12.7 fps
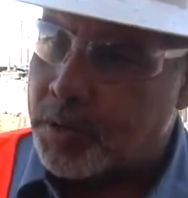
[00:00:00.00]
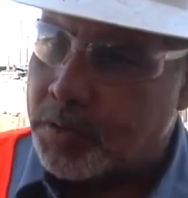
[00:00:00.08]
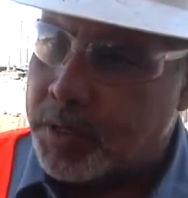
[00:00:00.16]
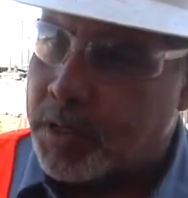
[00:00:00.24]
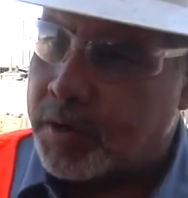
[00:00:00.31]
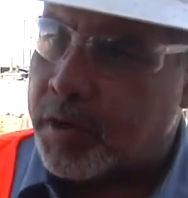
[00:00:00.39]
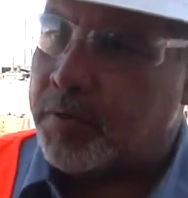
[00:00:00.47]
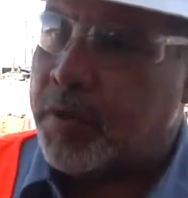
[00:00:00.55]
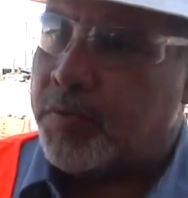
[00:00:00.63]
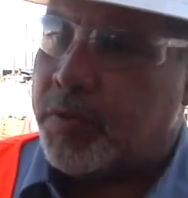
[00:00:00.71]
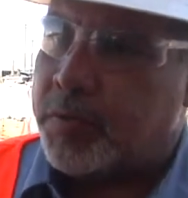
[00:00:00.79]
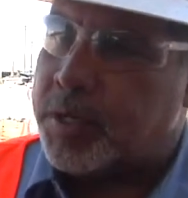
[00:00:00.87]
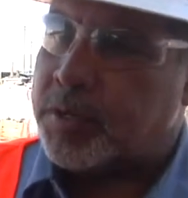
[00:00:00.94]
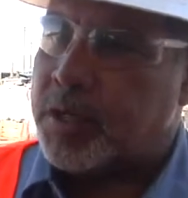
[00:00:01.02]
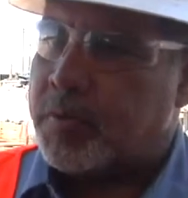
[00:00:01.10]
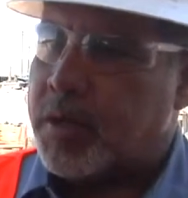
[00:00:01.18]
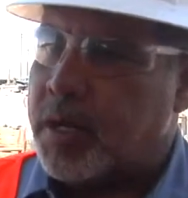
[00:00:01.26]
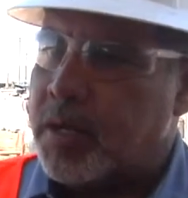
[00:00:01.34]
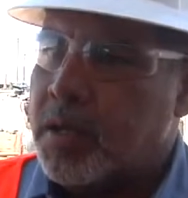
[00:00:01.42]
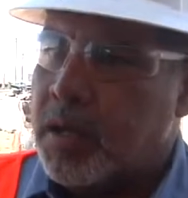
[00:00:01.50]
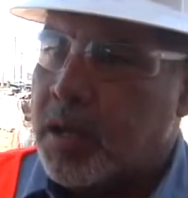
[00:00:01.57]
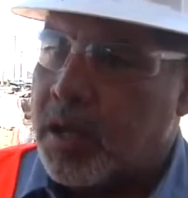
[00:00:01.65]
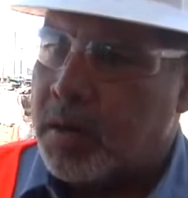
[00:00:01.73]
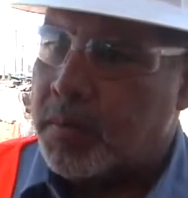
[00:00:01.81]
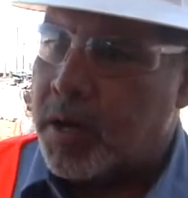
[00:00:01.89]
We get the information about
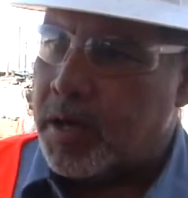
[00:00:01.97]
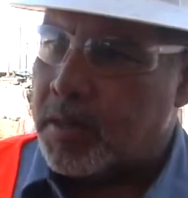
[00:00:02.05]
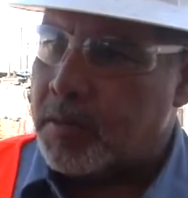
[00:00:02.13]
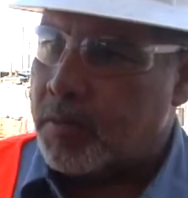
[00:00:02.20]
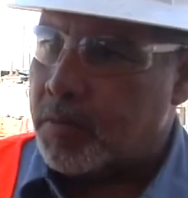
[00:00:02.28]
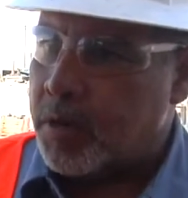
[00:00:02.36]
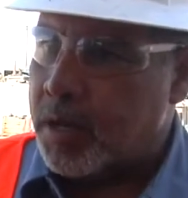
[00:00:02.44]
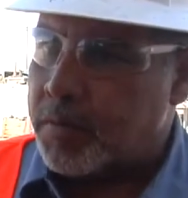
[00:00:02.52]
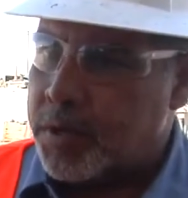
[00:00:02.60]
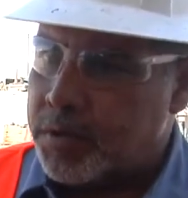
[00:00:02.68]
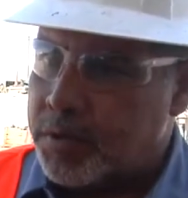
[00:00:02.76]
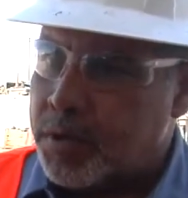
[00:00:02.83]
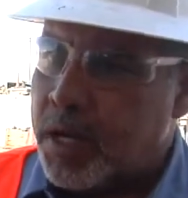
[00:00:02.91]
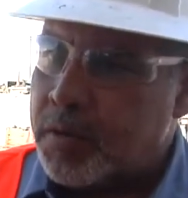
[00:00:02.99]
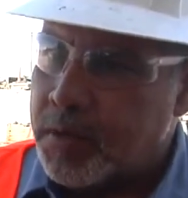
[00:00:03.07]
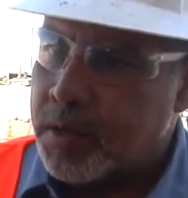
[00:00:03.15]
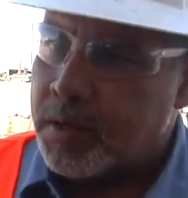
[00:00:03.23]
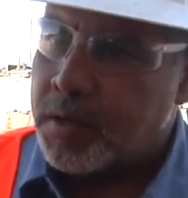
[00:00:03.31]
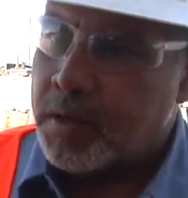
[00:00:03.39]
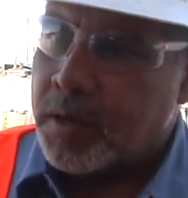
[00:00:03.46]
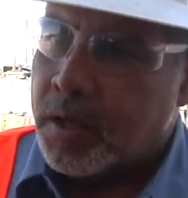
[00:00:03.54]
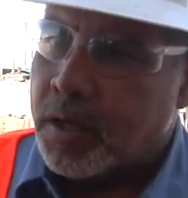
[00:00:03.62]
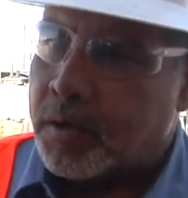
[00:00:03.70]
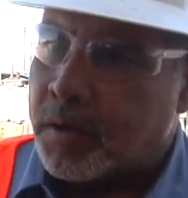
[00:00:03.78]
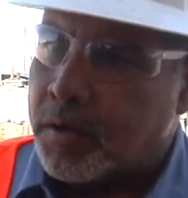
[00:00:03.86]
about wherever you're driving,
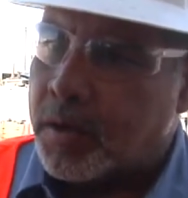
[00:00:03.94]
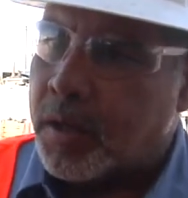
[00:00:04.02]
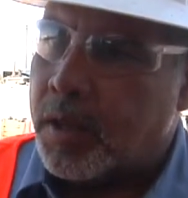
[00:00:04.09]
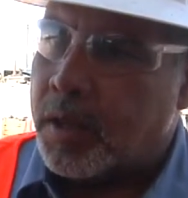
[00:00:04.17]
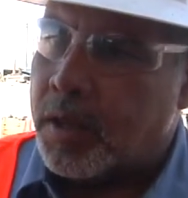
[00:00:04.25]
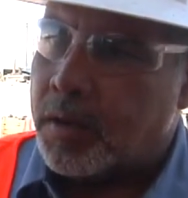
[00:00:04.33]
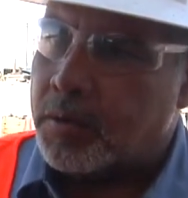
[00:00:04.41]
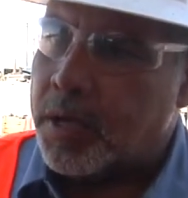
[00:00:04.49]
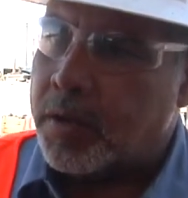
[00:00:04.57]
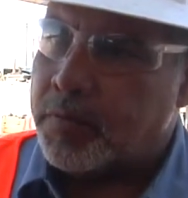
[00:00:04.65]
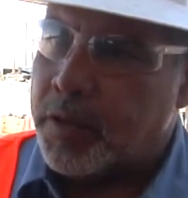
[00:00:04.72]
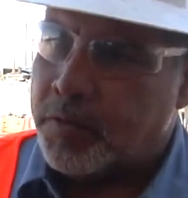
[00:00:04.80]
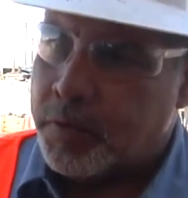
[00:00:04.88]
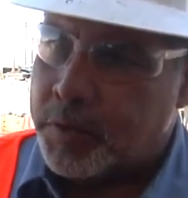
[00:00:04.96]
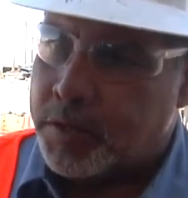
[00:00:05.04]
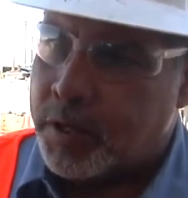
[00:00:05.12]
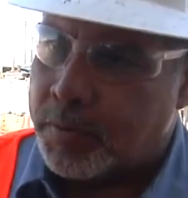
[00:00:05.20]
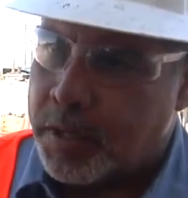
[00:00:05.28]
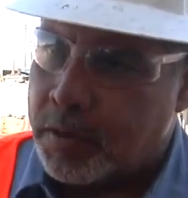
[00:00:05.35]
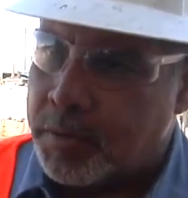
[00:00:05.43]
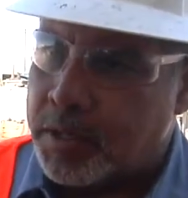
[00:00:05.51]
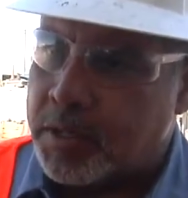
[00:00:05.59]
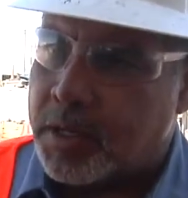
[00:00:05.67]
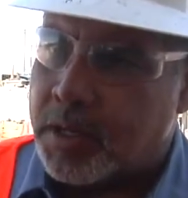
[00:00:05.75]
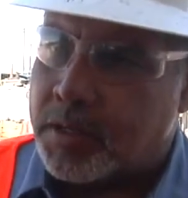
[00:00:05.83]
and and then we get the information about the
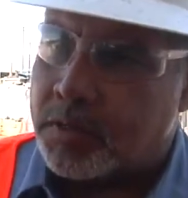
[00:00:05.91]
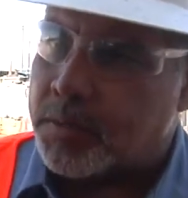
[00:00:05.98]
material you